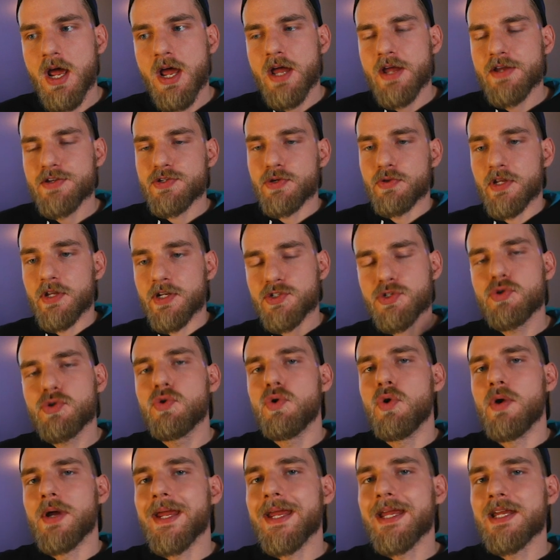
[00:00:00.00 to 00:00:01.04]
So this
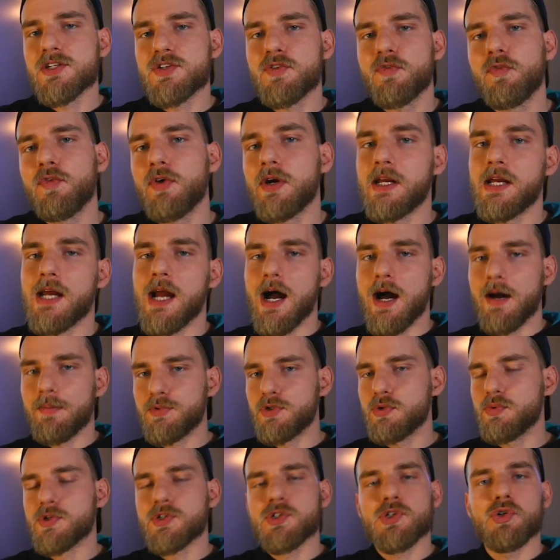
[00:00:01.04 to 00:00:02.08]
tool is free up
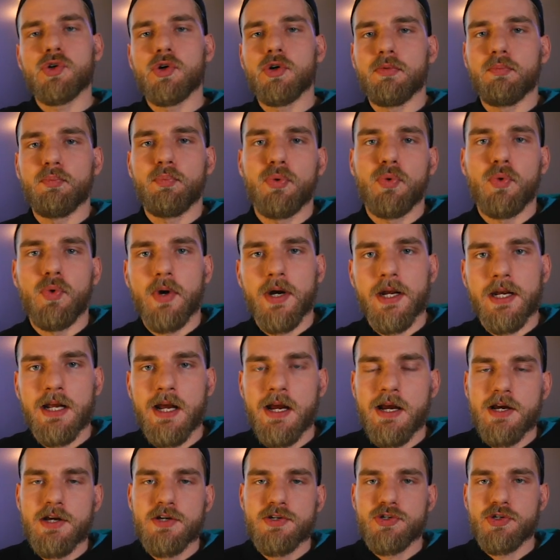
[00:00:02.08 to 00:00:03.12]
to a certain point,
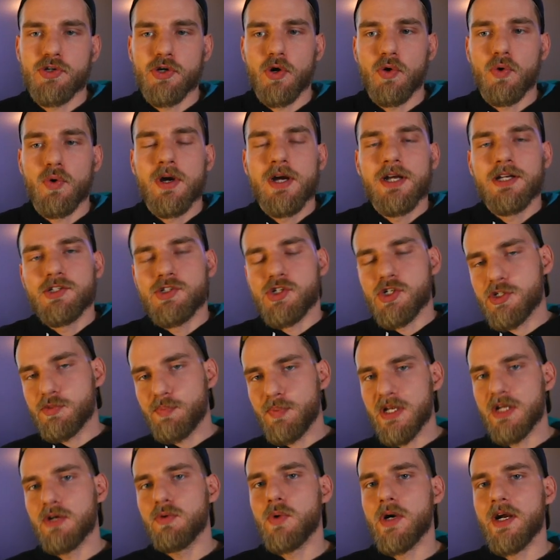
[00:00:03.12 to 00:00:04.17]
so just
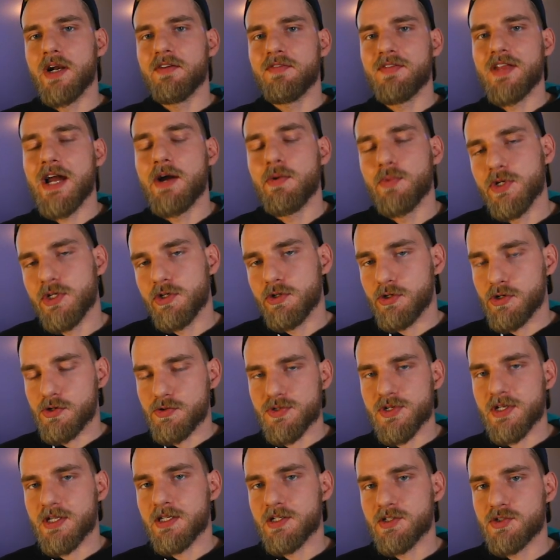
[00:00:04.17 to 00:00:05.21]
be aware of that when you're
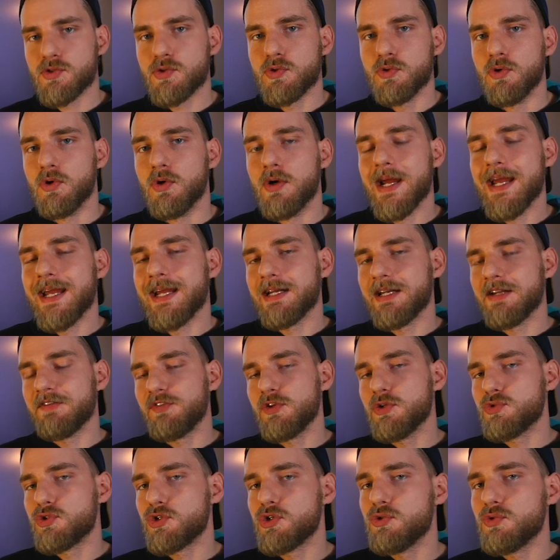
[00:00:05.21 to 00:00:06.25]
using this tool. And if
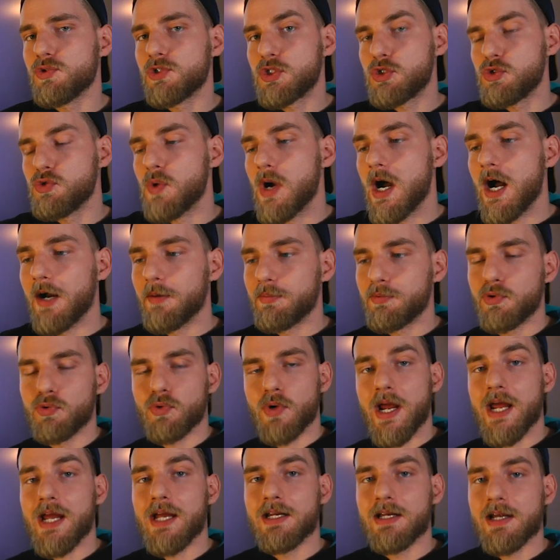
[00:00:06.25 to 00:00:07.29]
you choose to
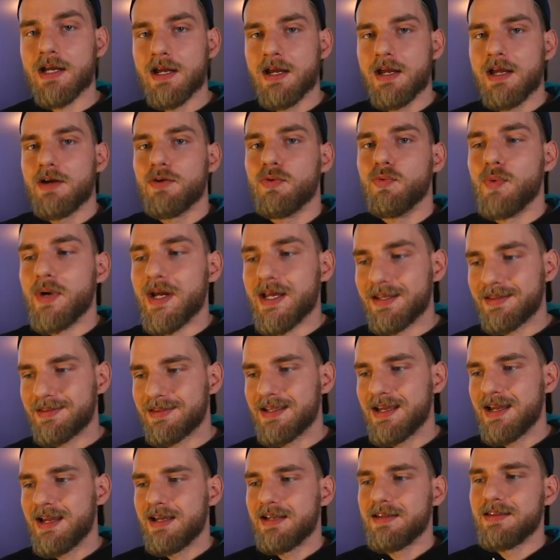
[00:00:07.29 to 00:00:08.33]
upgrade
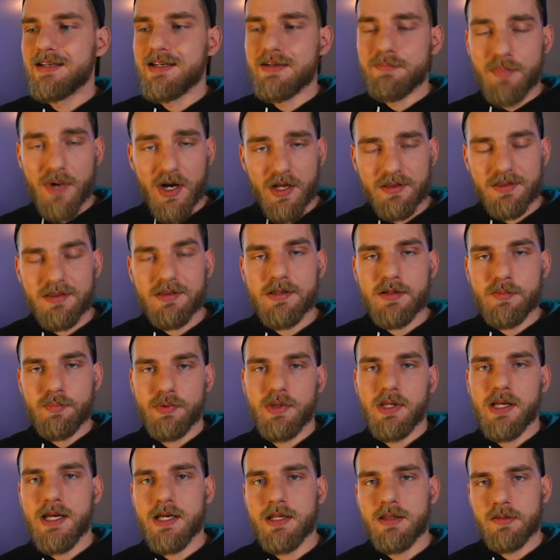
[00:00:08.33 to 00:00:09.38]
with the monthly
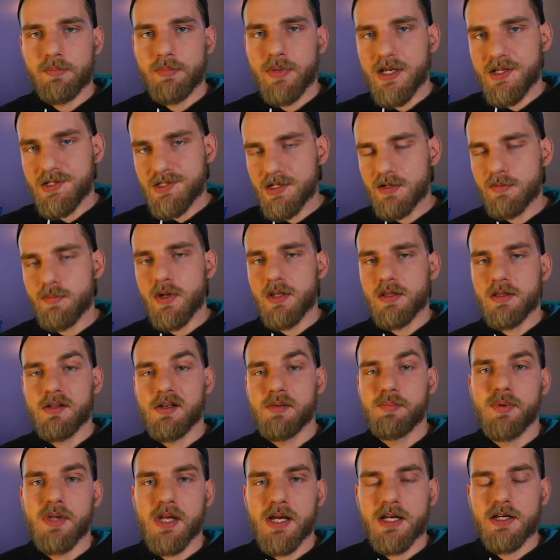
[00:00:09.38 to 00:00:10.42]
plan, the basic monthly
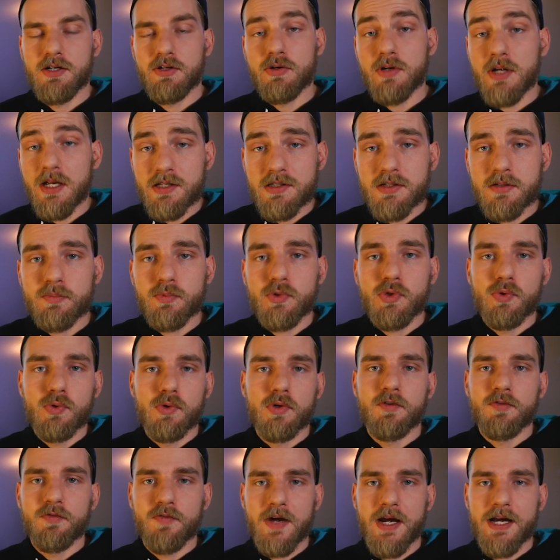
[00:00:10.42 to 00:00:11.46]
plan, you get some cool
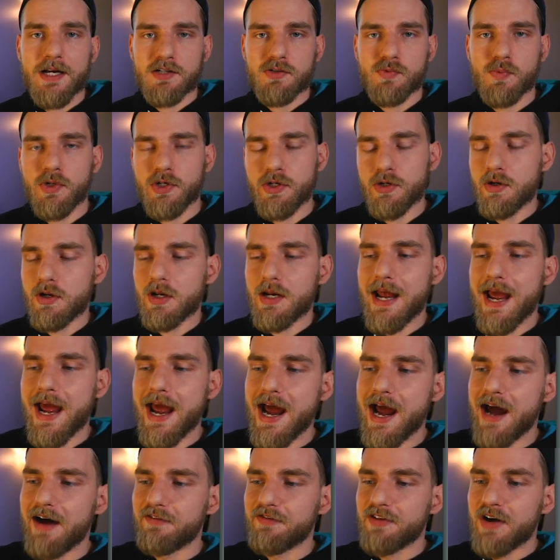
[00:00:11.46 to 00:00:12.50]
effects where you can
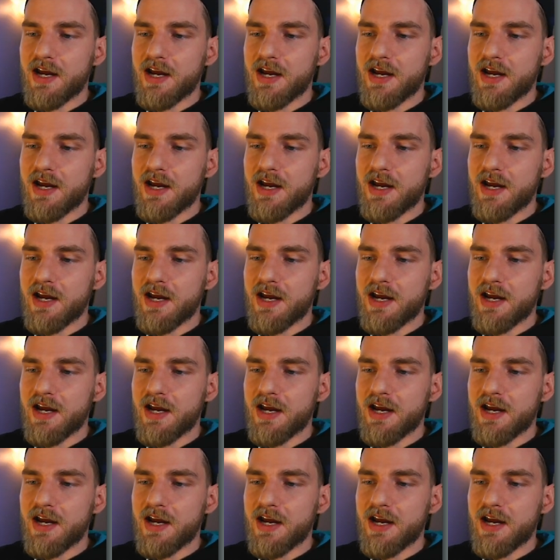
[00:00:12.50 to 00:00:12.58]
have,